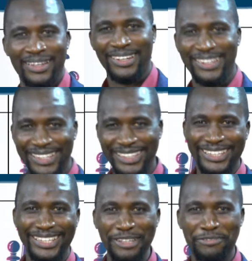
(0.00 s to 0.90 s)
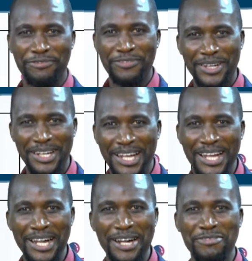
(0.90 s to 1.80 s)
Live,
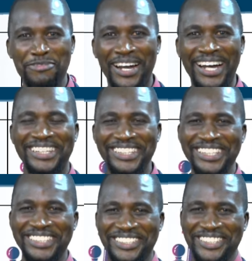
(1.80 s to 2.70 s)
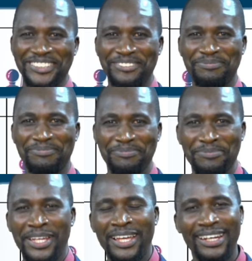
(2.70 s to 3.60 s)
love, and lead.
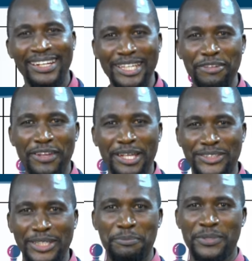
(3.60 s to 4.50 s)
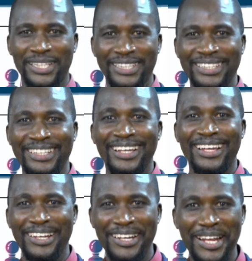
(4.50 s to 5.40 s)
Live exemplarily,
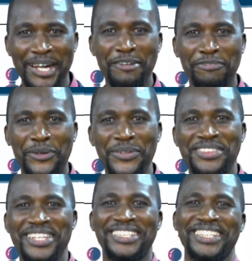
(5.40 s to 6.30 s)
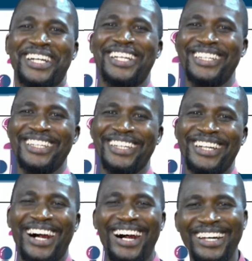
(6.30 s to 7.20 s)
love authentically,
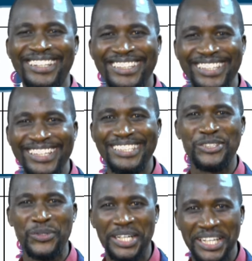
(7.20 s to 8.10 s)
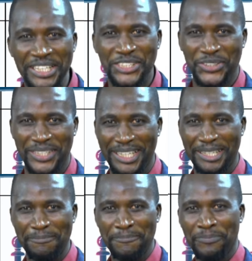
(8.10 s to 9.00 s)
and lead relationally.